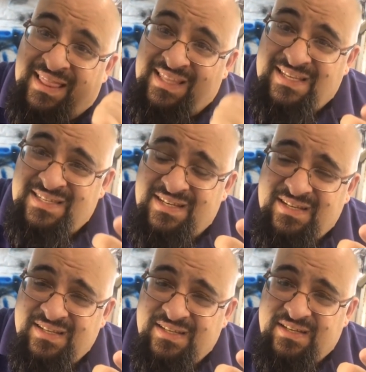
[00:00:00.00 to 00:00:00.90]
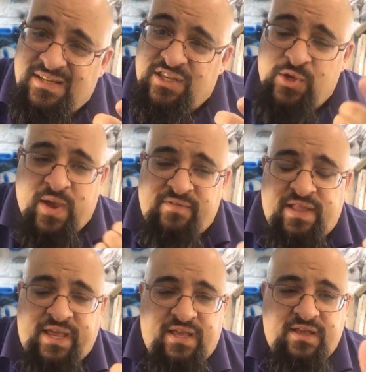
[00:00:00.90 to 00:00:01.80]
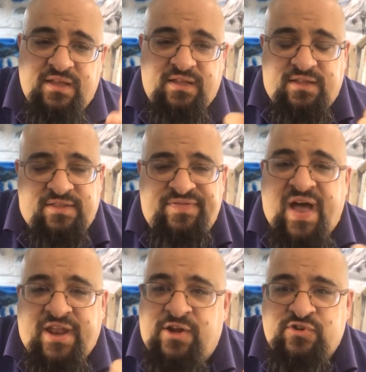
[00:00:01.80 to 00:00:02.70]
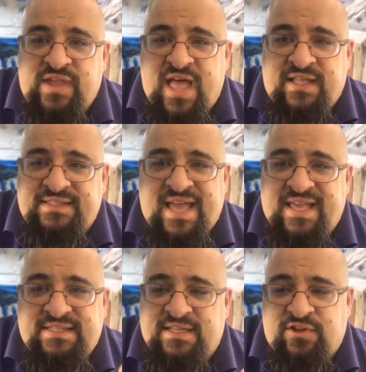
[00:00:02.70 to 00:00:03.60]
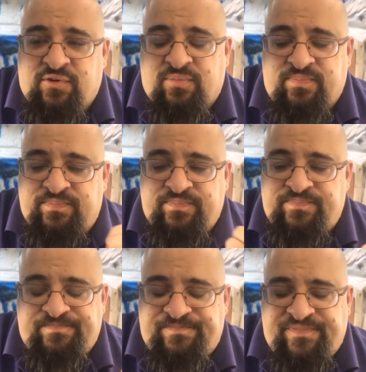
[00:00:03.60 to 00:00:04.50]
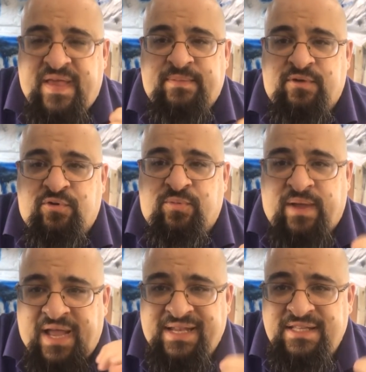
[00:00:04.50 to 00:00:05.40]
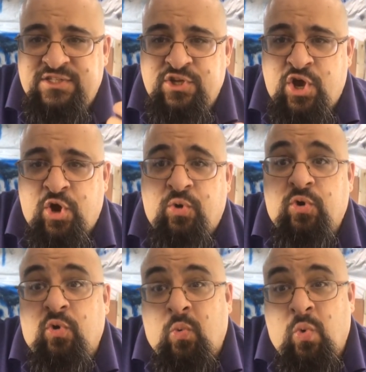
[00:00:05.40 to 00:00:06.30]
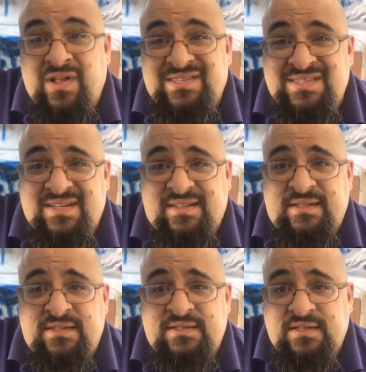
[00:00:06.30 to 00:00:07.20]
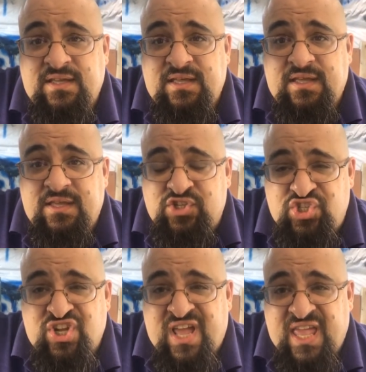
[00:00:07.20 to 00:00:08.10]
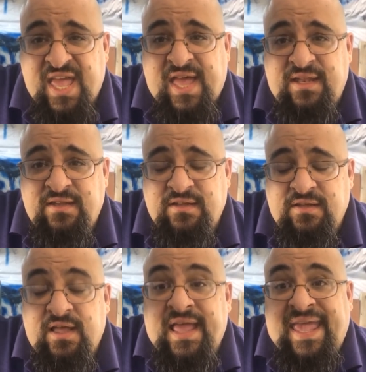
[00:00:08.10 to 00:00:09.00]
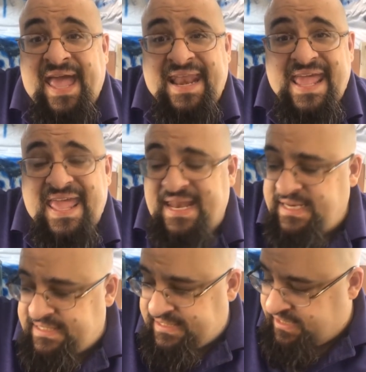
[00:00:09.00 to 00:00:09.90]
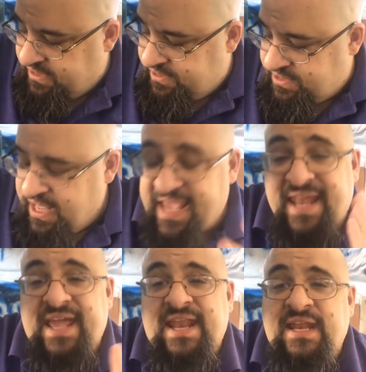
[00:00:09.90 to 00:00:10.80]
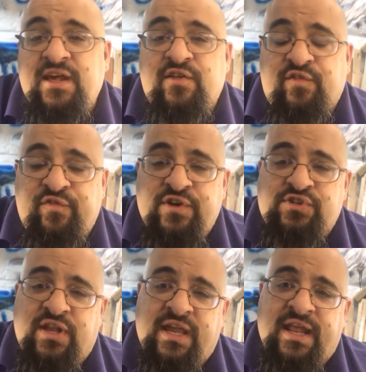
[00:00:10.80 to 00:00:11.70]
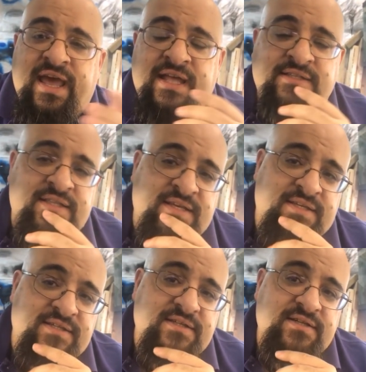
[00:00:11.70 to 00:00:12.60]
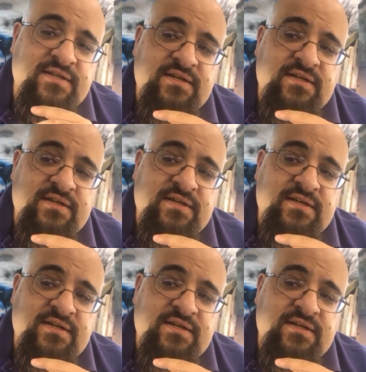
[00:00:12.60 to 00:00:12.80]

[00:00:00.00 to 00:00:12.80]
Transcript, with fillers: And Lisa, you have like 900 gallon tanks in your family room. I need to know what cichlids should I get? Can I get any cichlids? Can I get any other fish that I can add to this